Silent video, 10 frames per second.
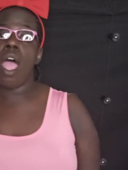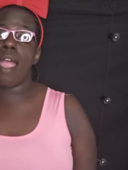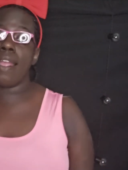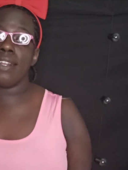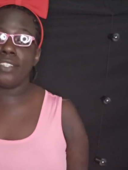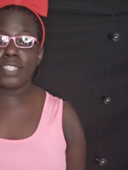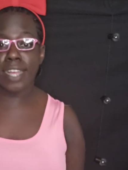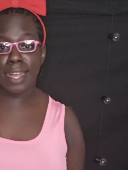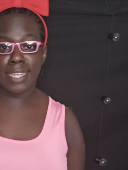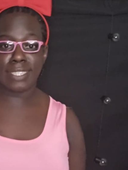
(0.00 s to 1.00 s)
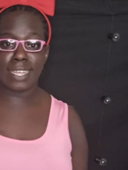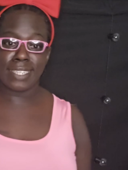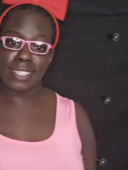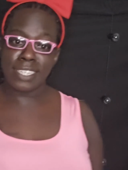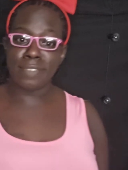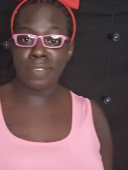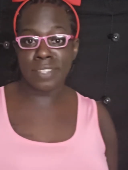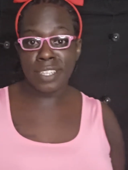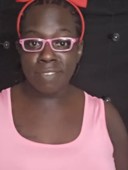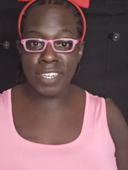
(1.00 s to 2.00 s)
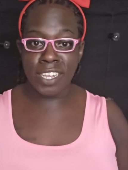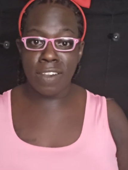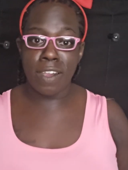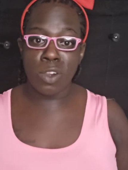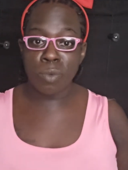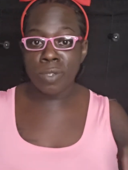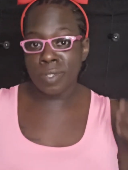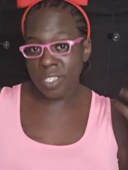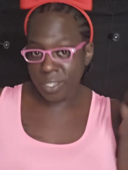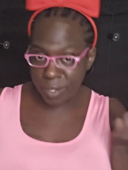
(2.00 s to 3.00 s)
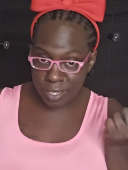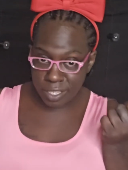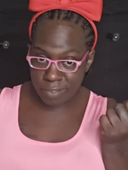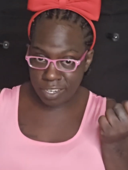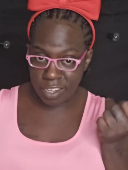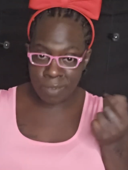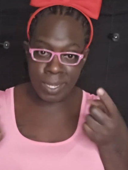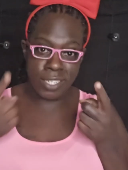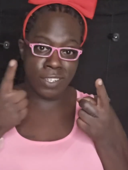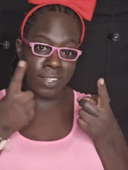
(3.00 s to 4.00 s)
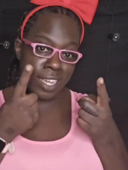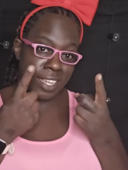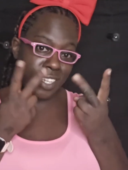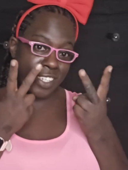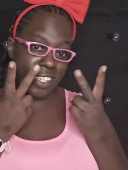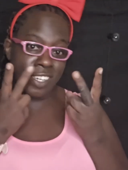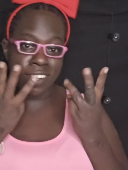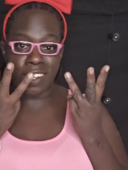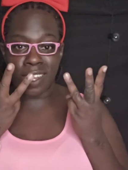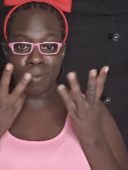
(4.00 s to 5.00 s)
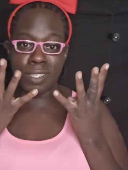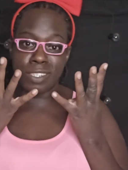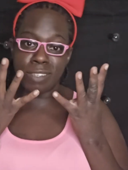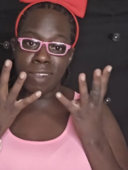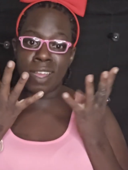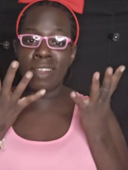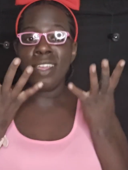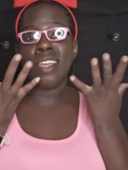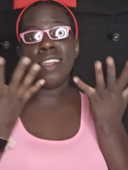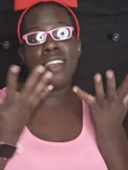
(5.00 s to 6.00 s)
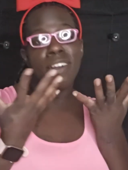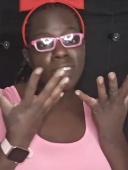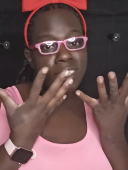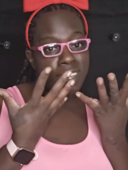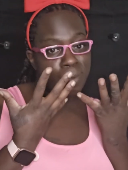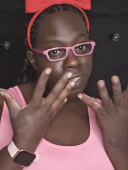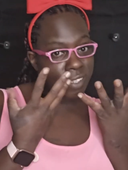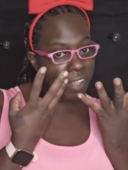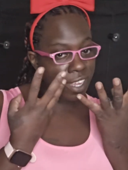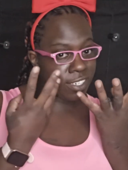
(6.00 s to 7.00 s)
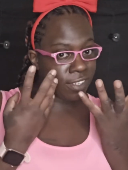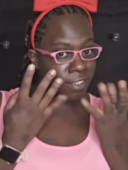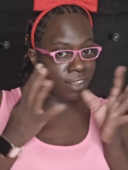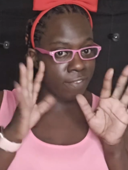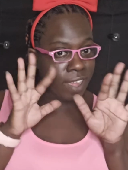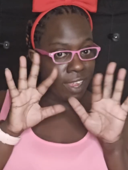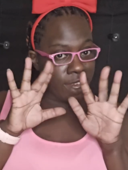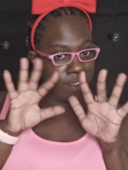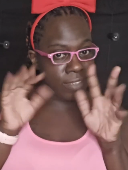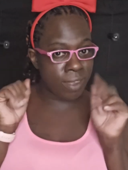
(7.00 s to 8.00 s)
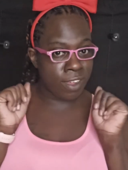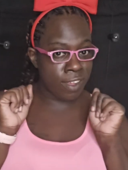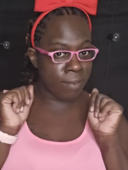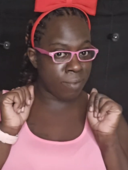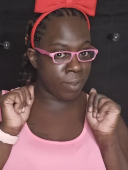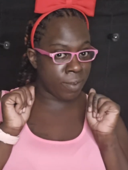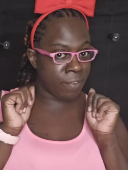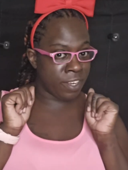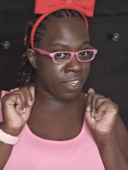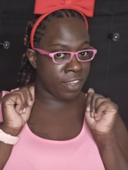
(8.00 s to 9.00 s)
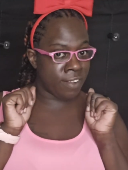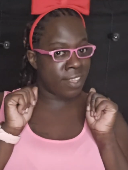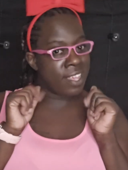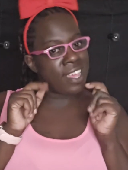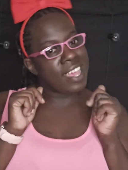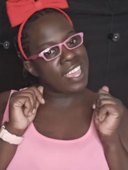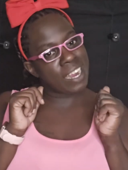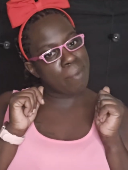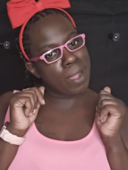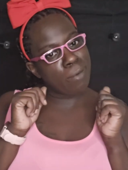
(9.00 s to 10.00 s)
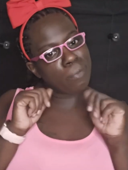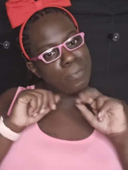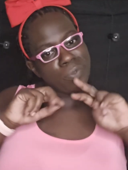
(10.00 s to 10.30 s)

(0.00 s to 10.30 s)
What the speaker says: Alright, you guys, that's it for this video. I hope you enjoyed this video. Make sure you like, share, comment, subscribe. Don't forget to turn your post notification on. You're notified every time I upload a video. And I'm out.